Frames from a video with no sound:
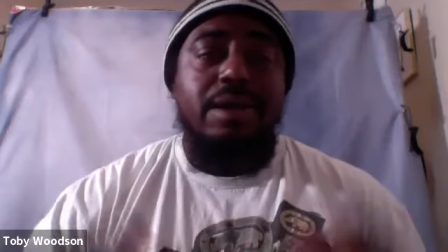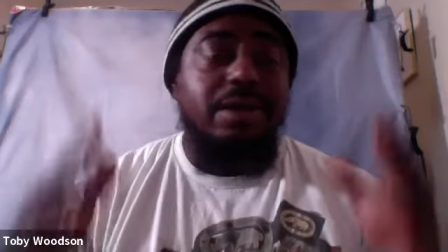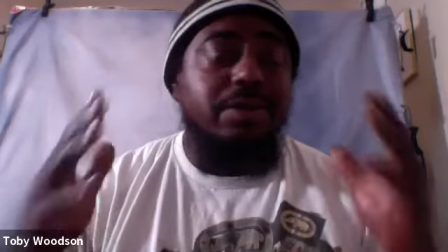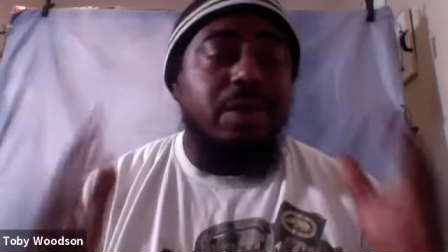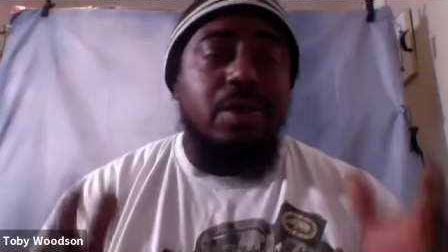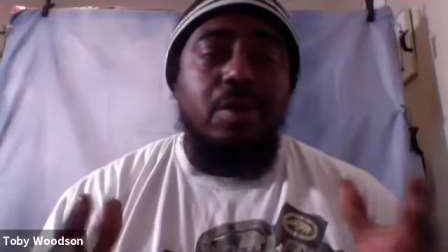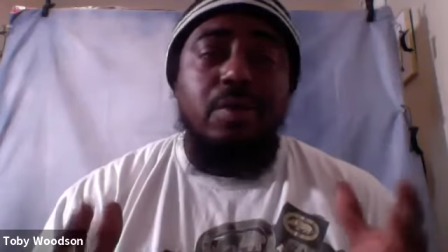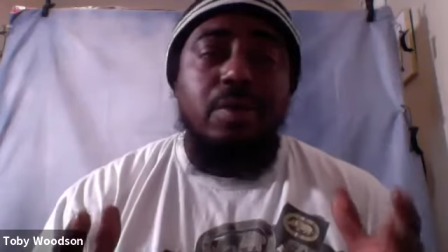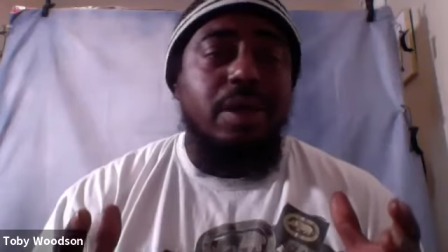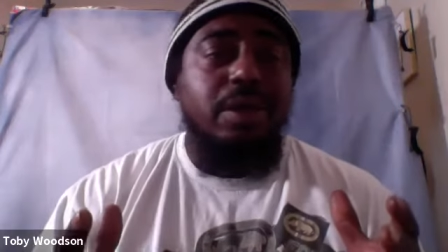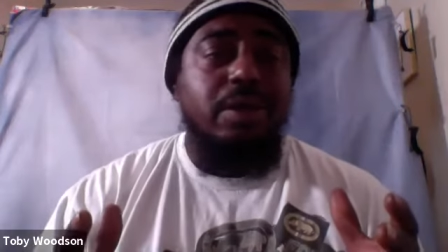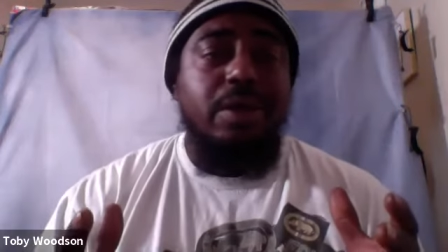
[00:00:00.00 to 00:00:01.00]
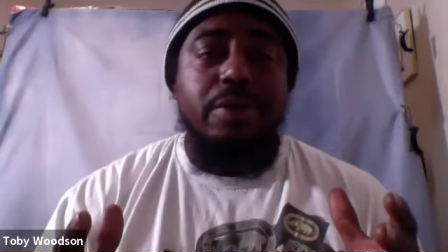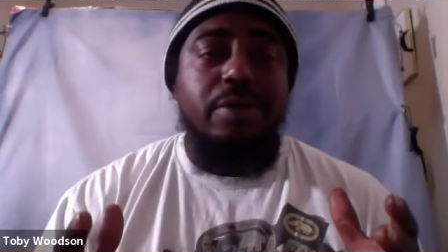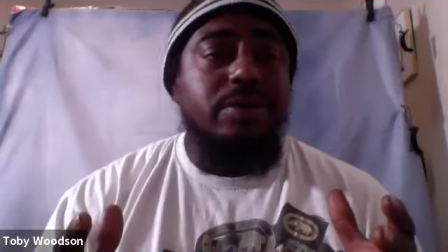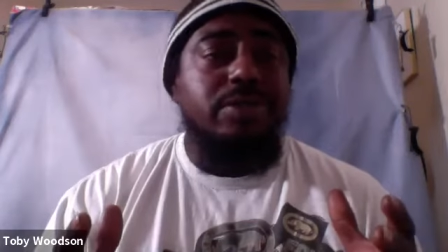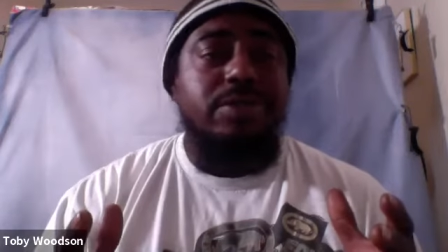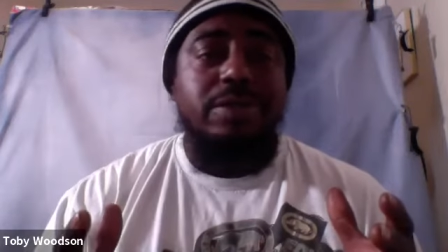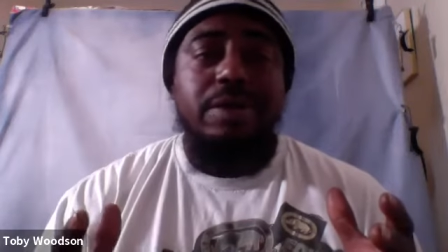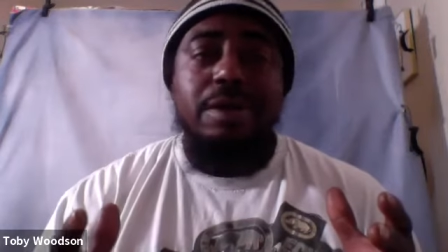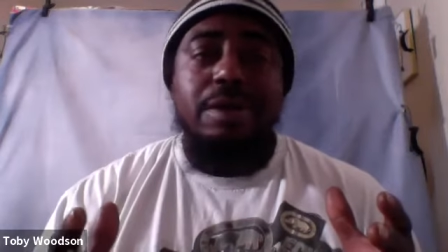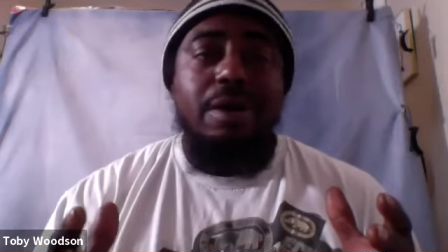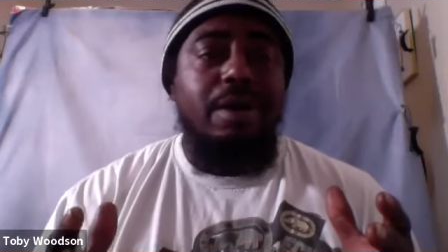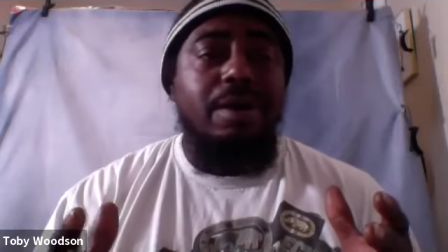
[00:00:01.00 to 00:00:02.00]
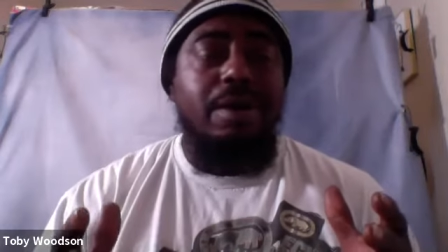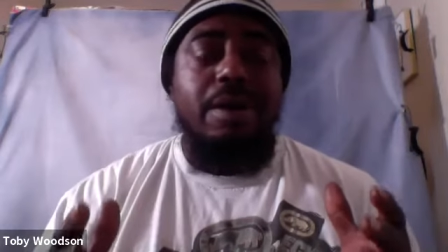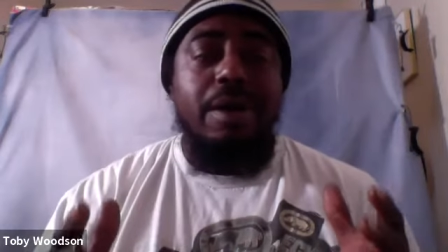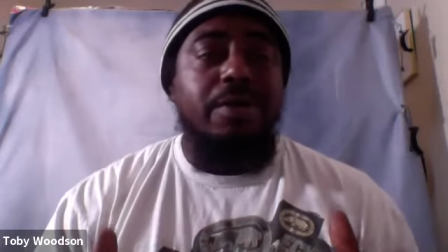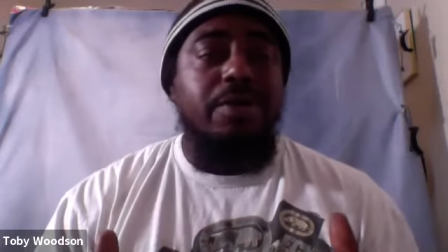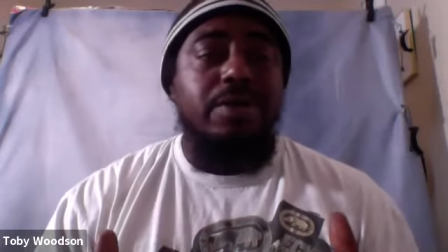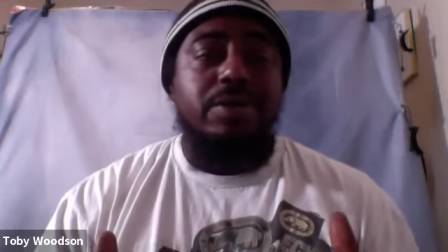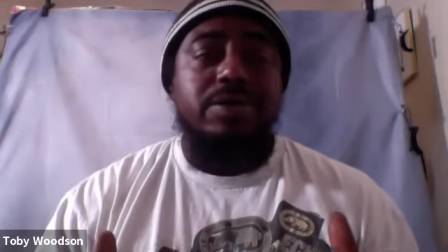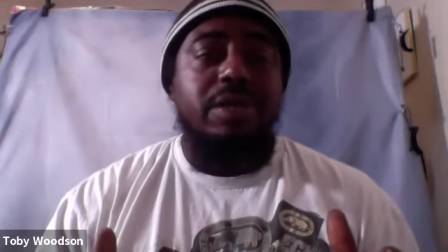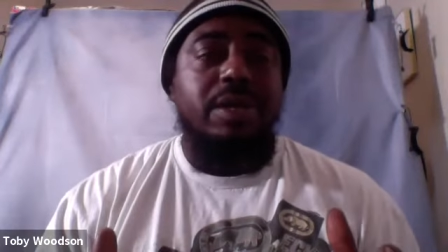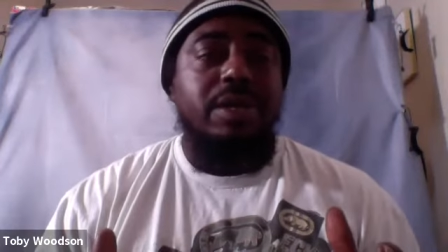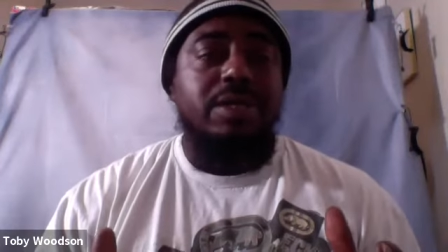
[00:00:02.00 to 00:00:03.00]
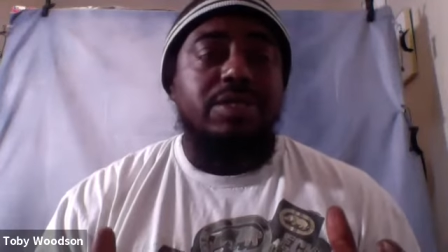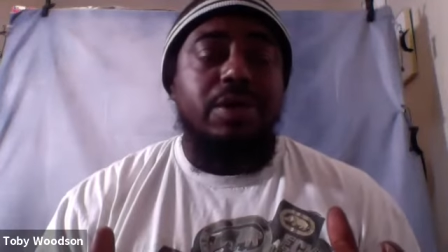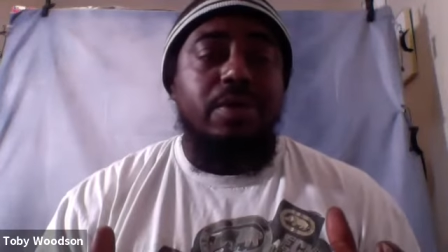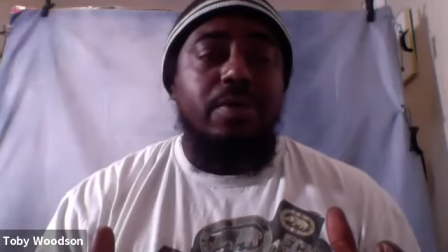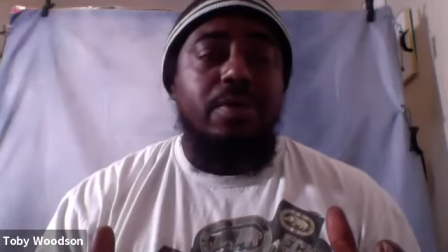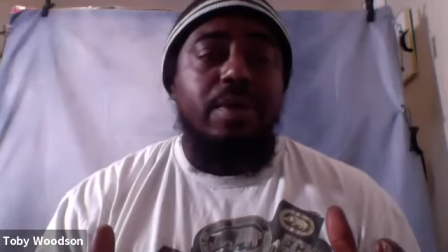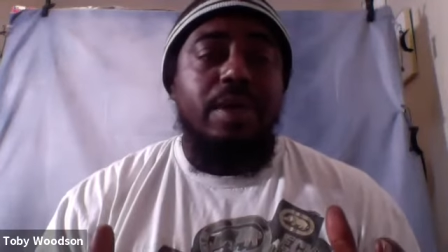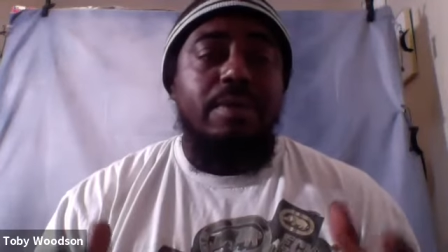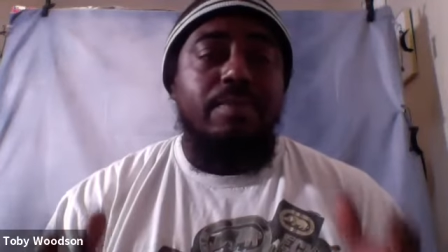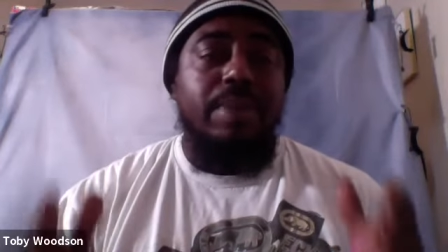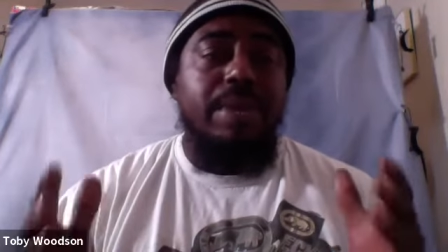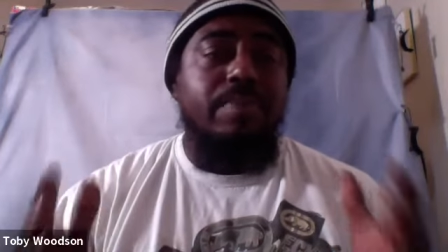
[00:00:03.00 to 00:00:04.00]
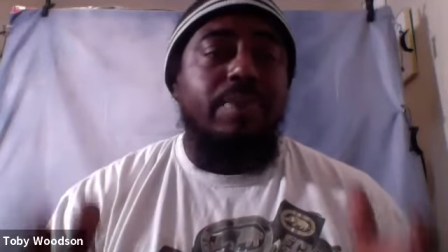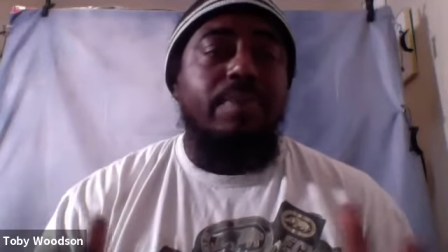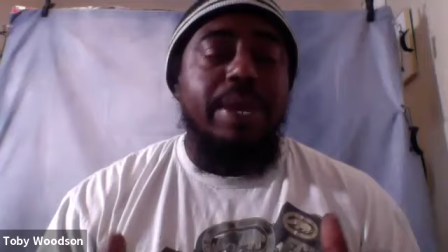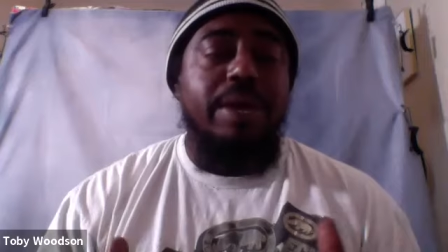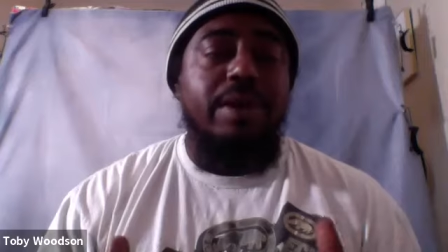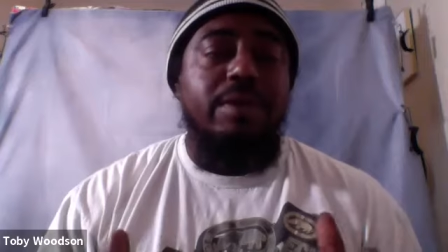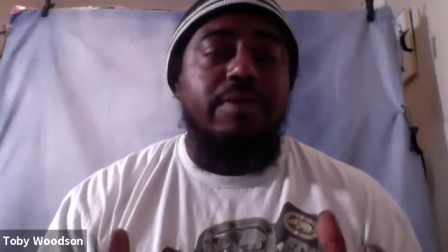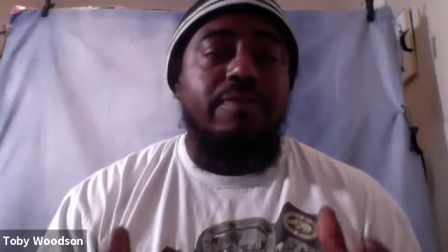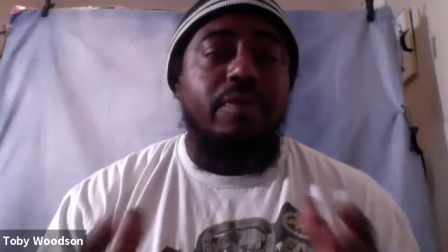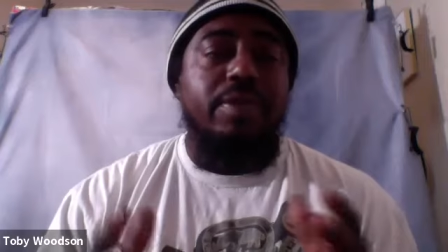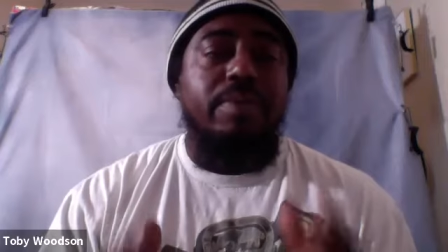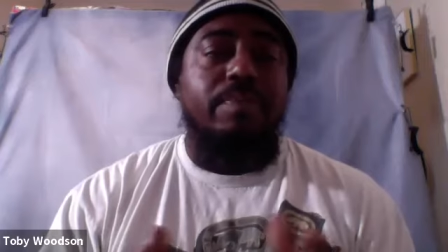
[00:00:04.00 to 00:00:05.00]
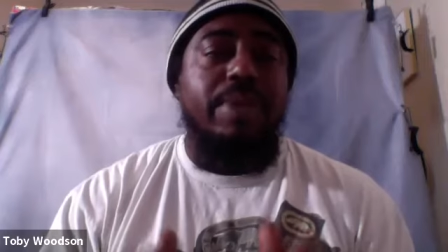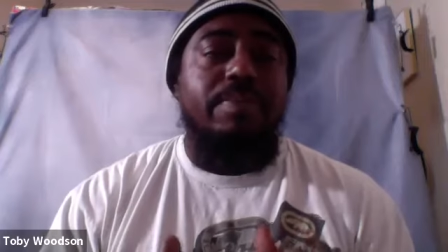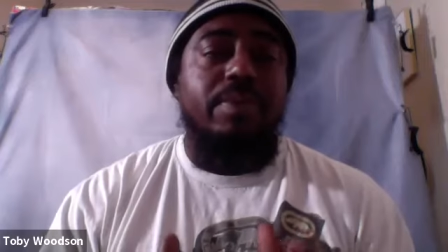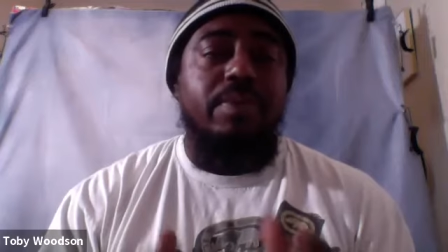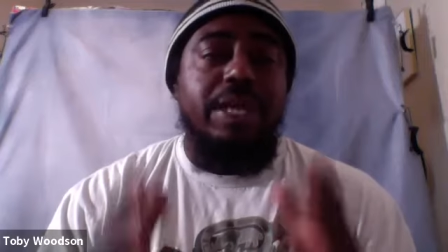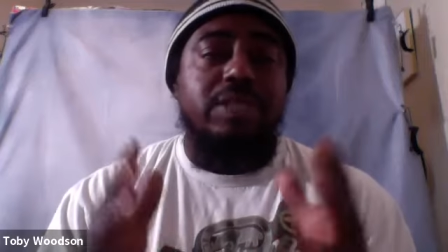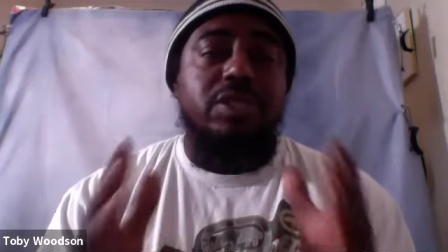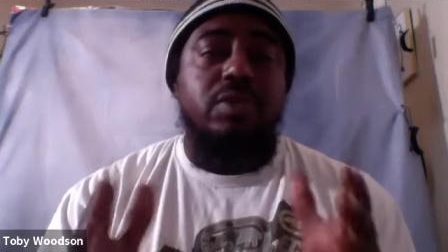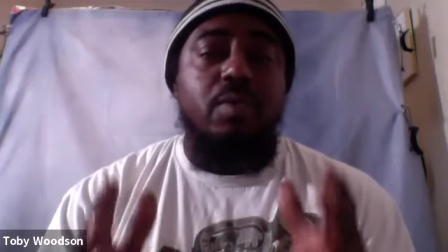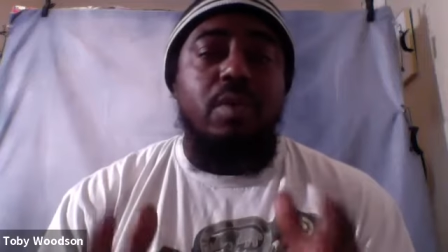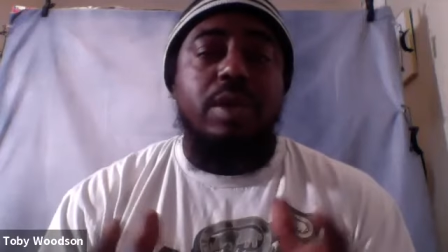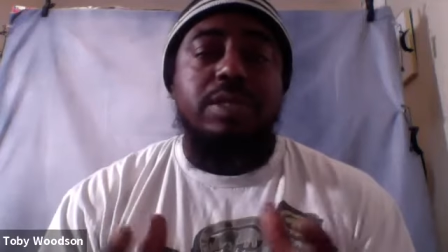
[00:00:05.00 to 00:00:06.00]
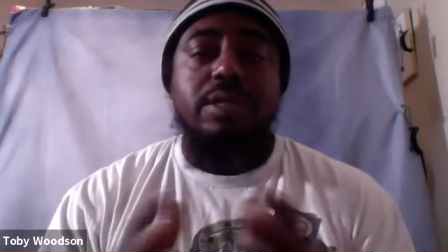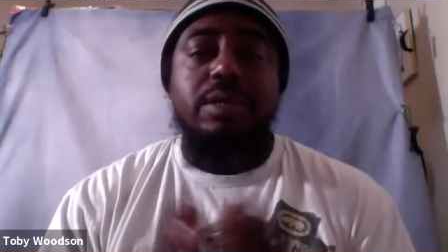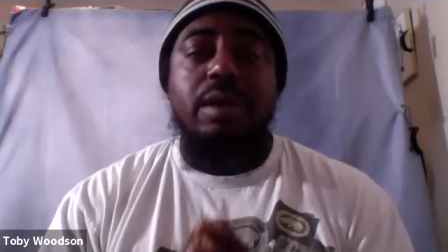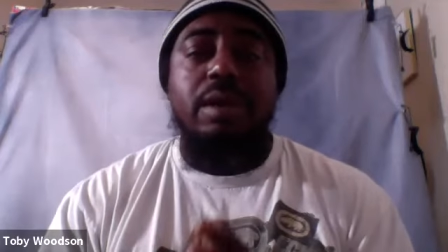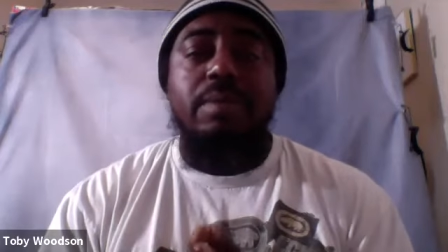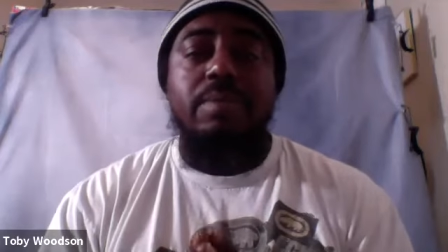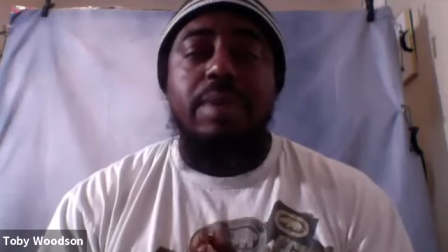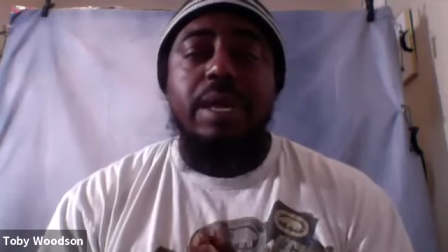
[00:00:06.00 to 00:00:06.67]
You know, learners are, are earners. So be prepared for the people that you want to come